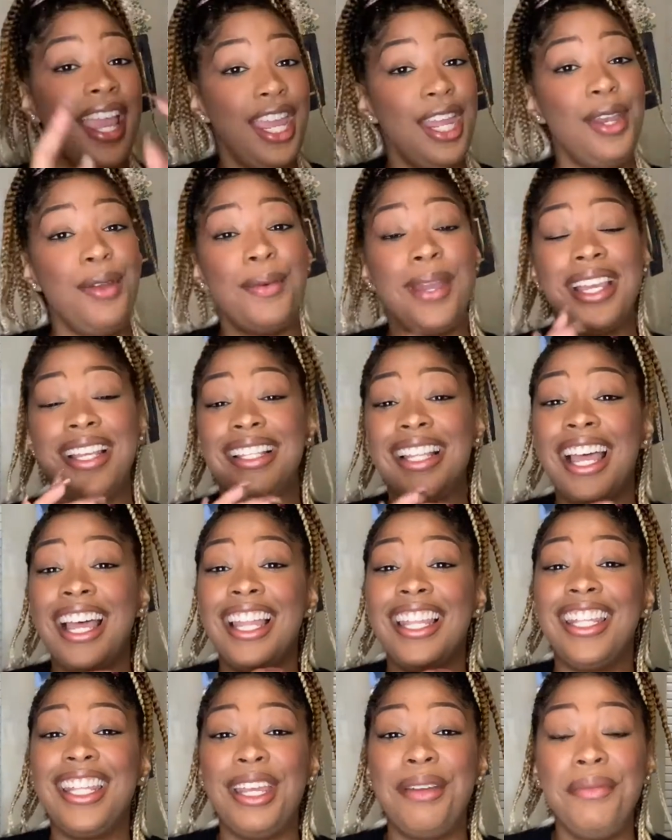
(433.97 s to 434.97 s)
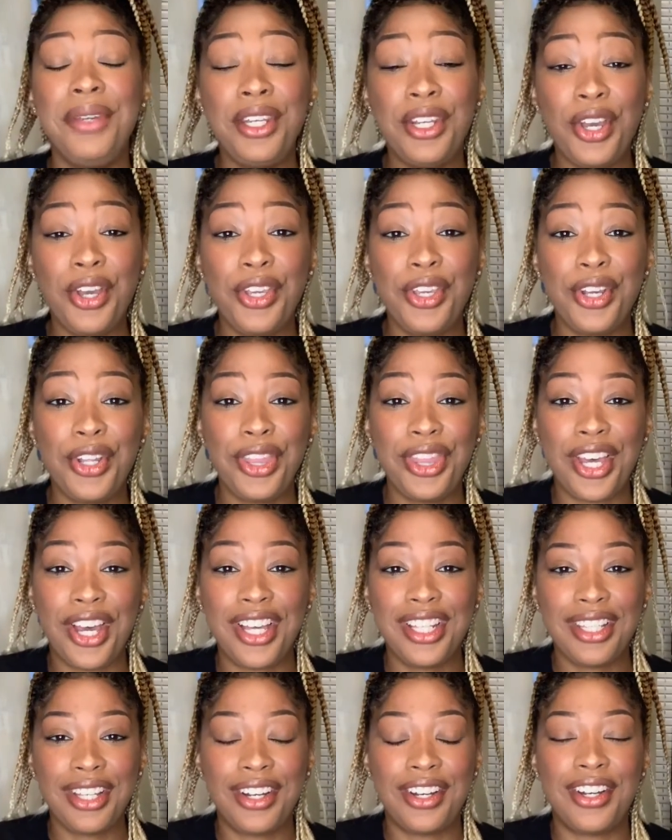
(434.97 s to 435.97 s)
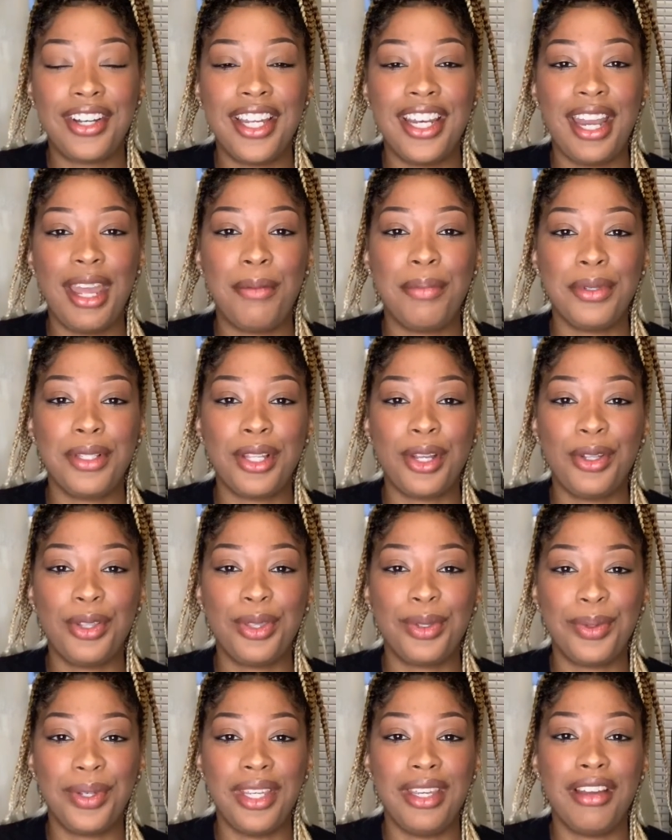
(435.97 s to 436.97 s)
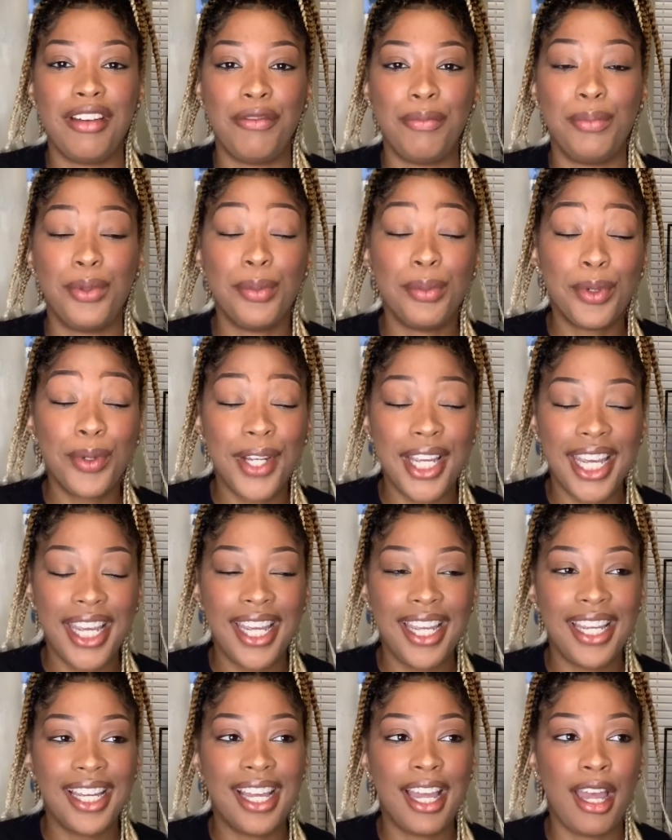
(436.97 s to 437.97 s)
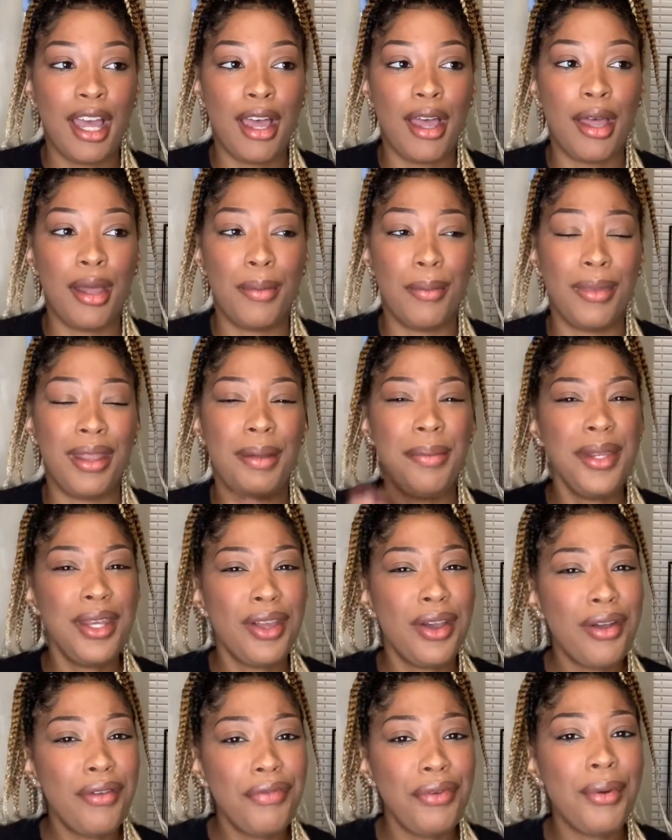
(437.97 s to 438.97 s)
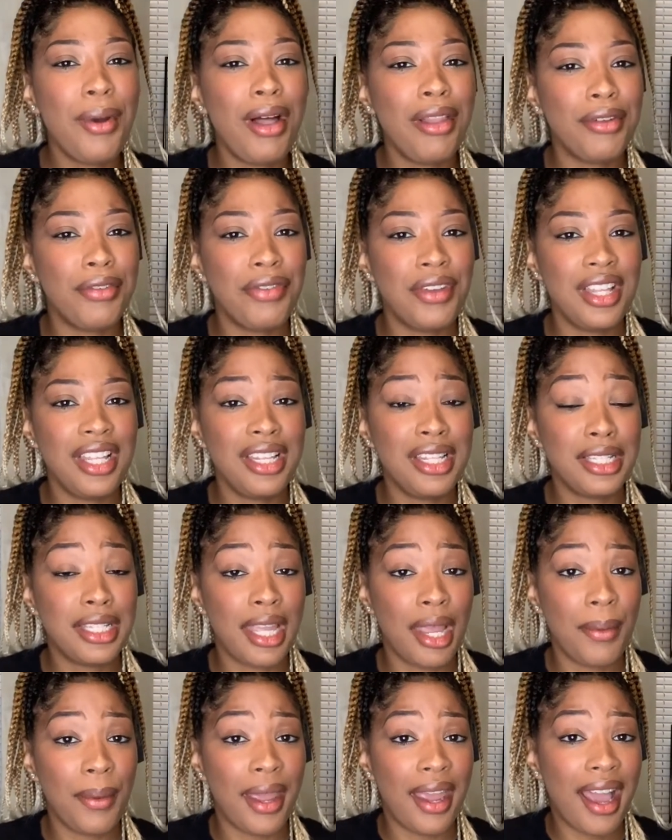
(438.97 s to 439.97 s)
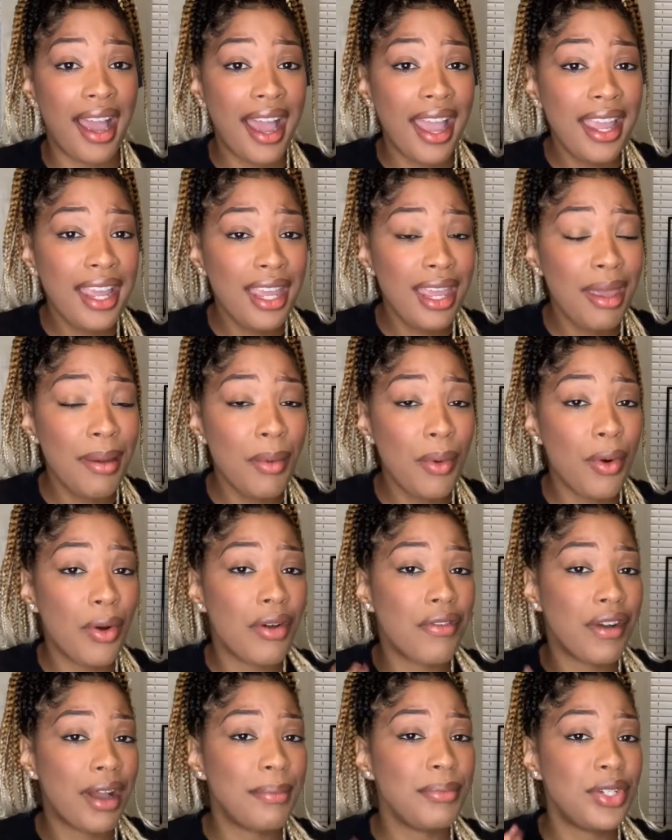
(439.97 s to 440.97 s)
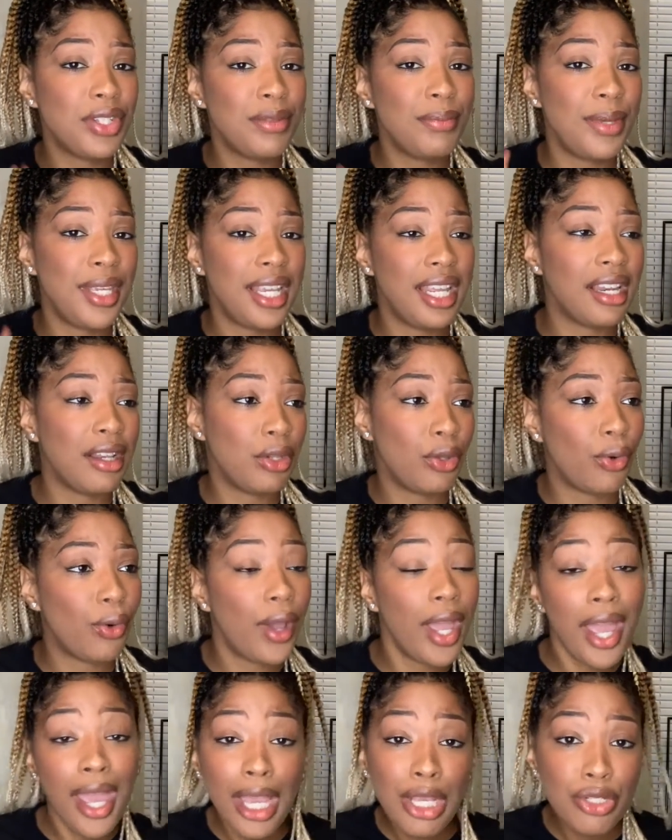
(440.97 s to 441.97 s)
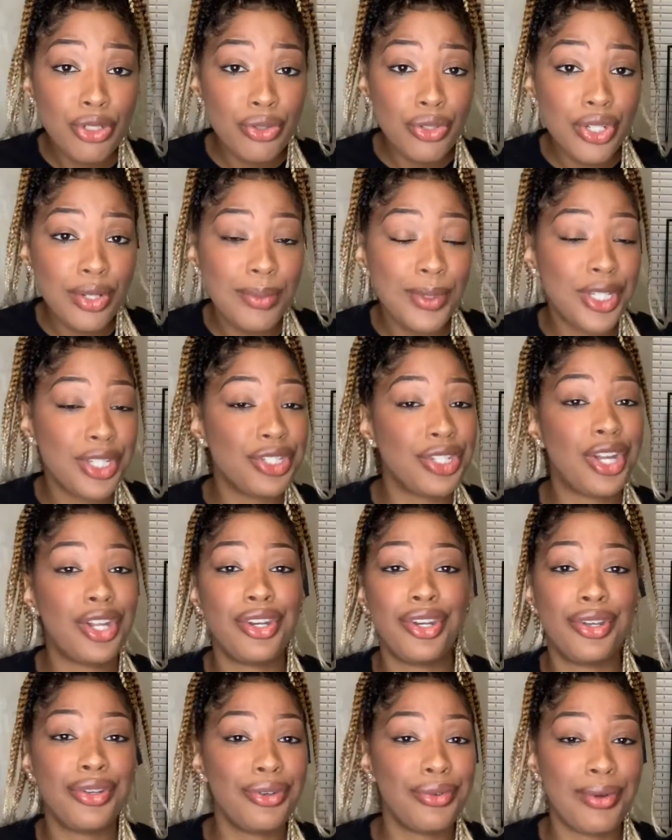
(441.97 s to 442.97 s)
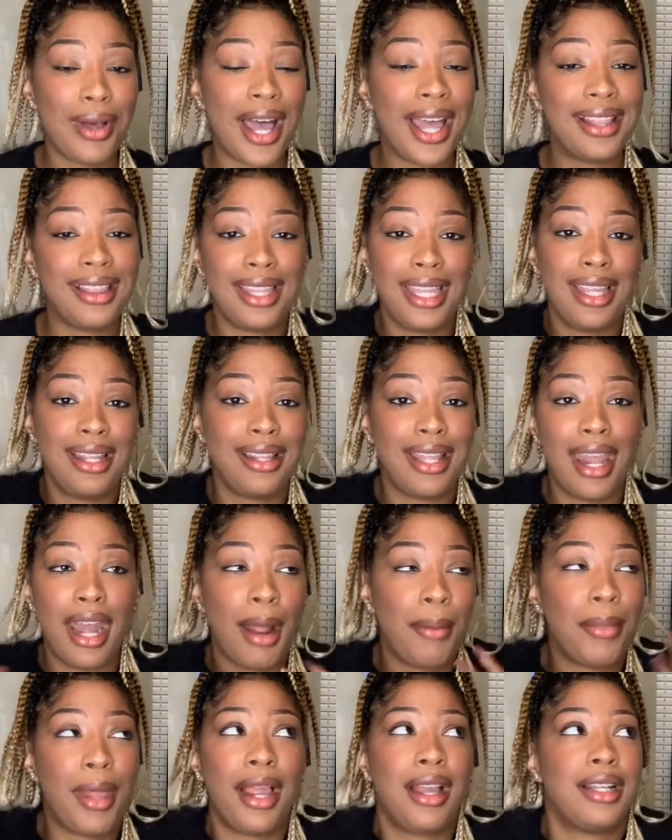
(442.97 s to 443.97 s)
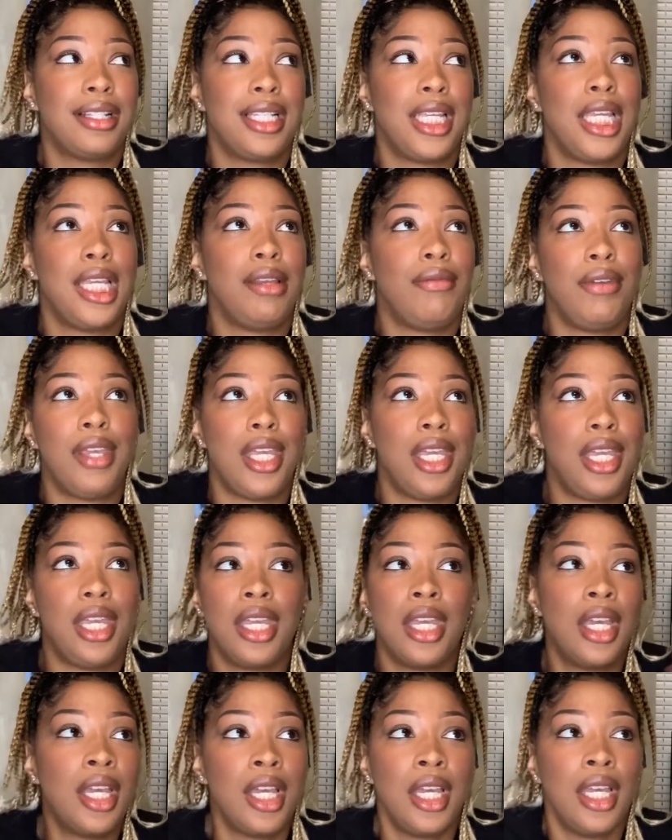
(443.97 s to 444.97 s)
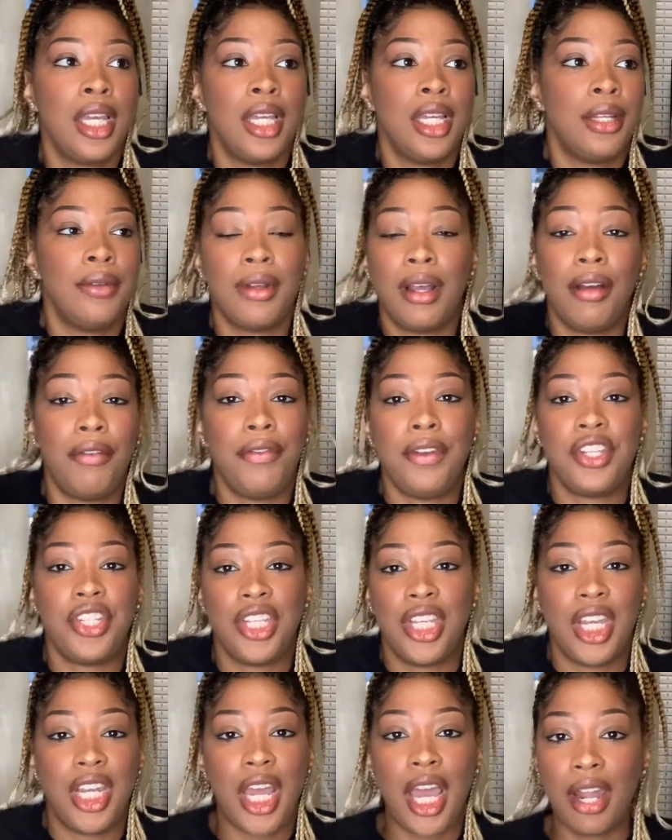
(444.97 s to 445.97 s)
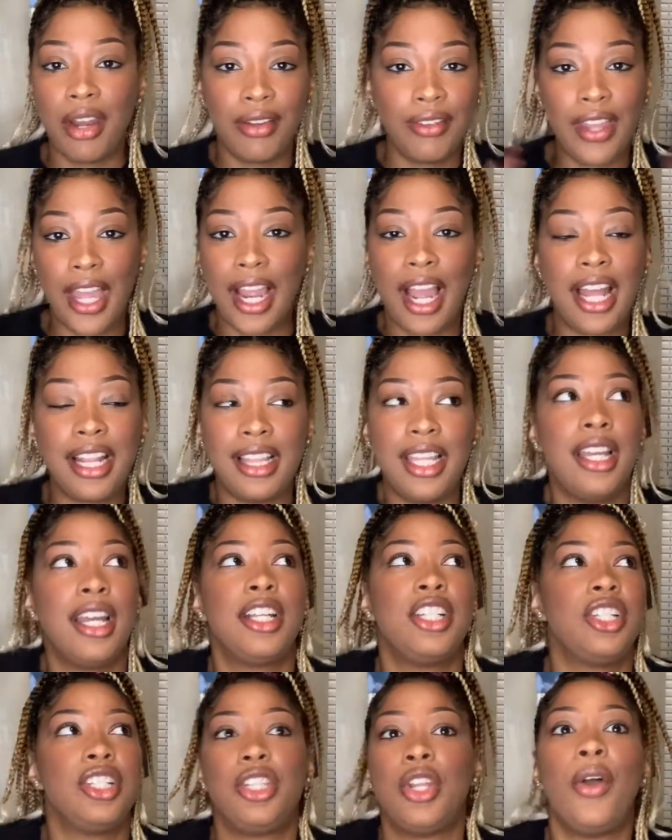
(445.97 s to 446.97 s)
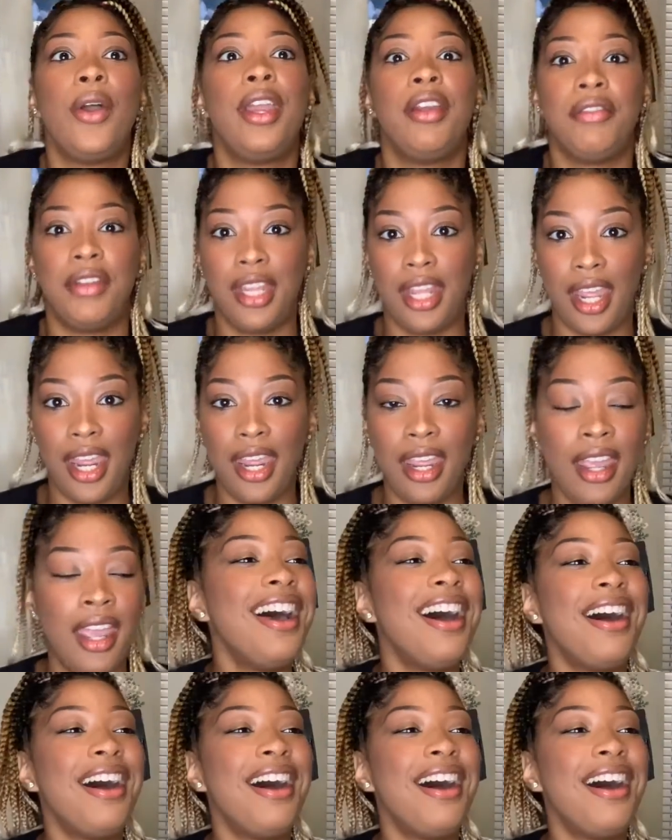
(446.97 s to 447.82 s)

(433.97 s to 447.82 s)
anyways, let me know your thoughts on episode 3 of Boomerang. Let me know if you all are feeling the same way I am, or if I'm just being a little extra, because y'all know I think that I'm like a TV aficionado. Like, I think I just know everything.